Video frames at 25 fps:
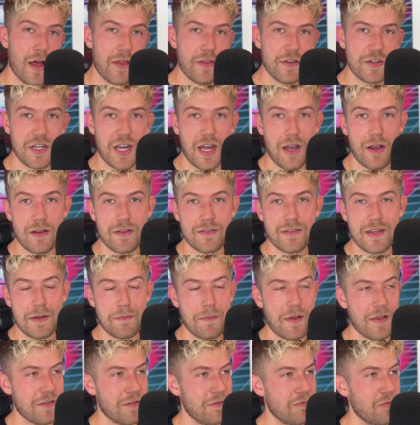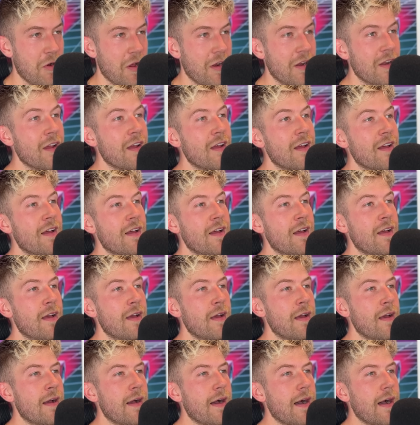out of the shower, did a massive run.
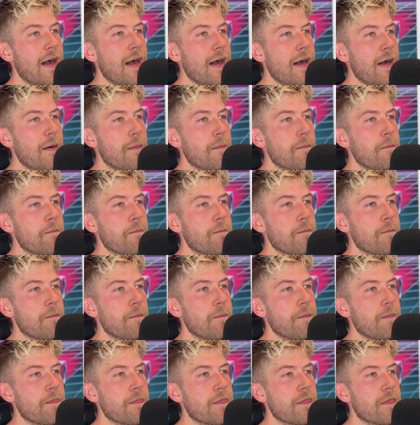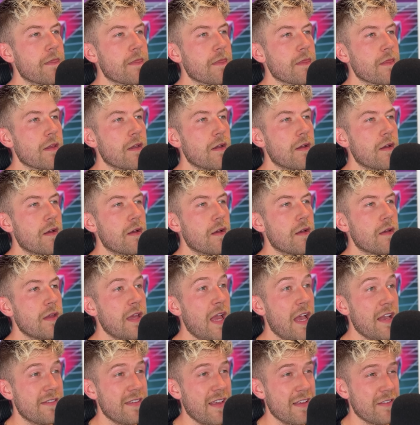Um, yes,
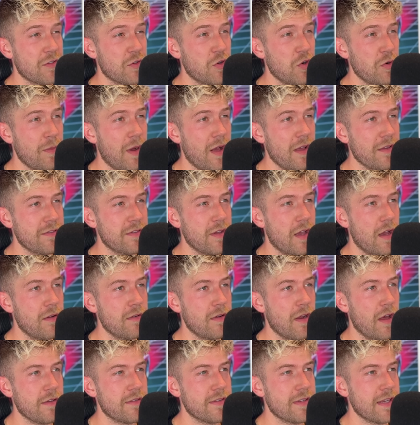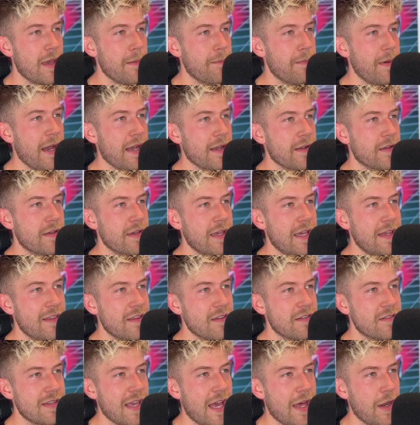yeah, so that's a cool milestone. Nice to get back in
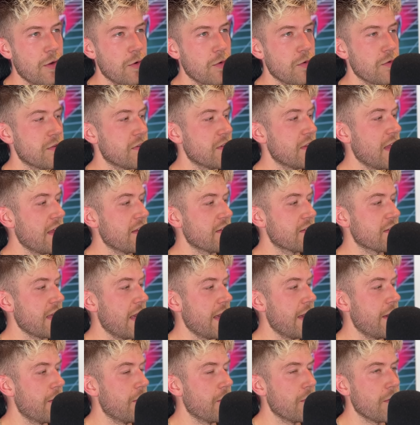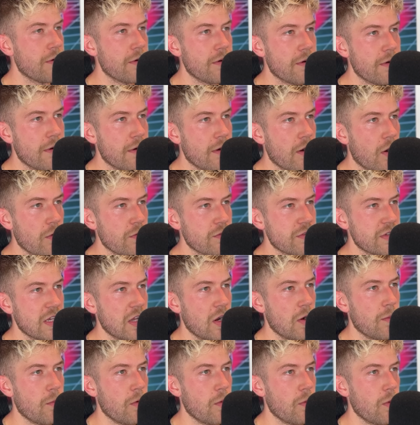the saddle to that scale obviously
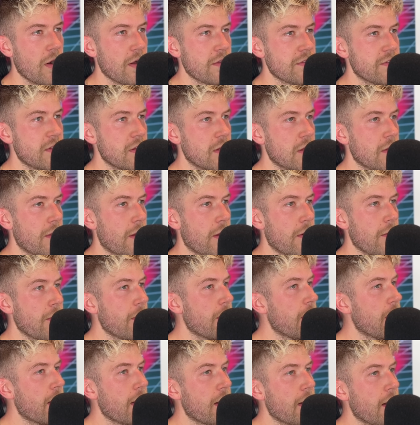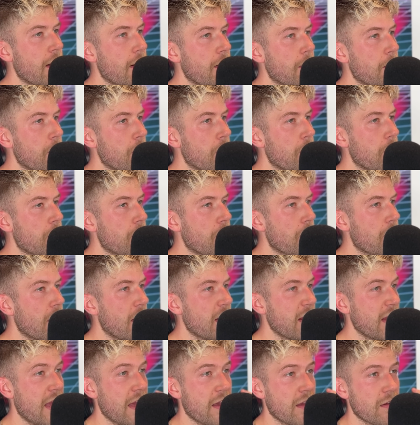a lot more work to do though. Um,
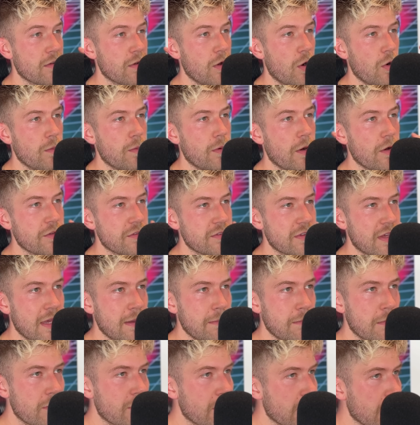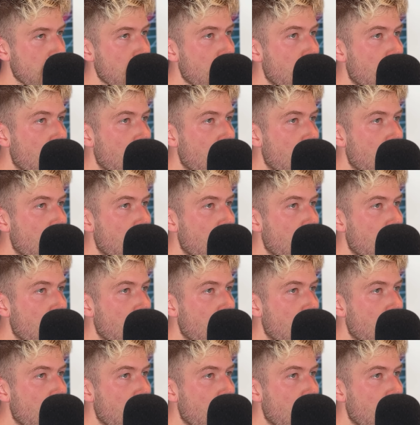and yeah, goalposts keep moving.